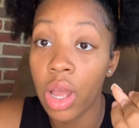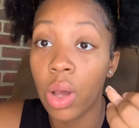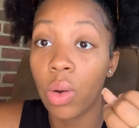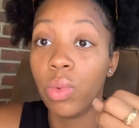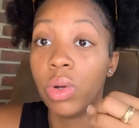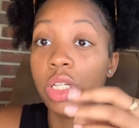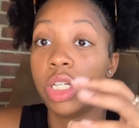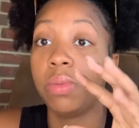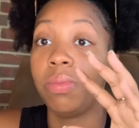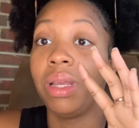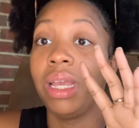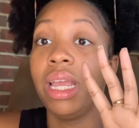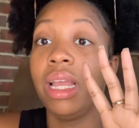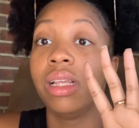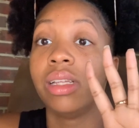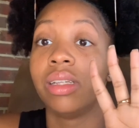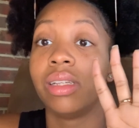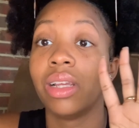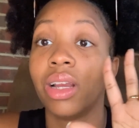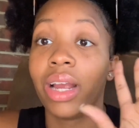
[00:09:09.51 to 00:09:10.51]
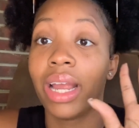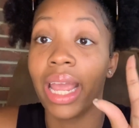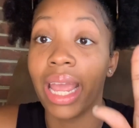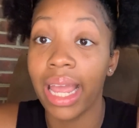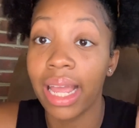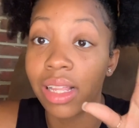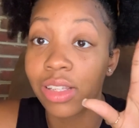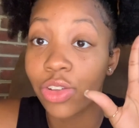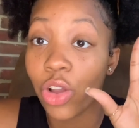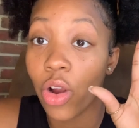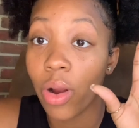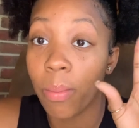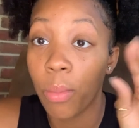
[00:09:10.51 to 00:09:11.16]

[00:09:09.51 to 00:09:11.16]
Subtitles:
which means their hands are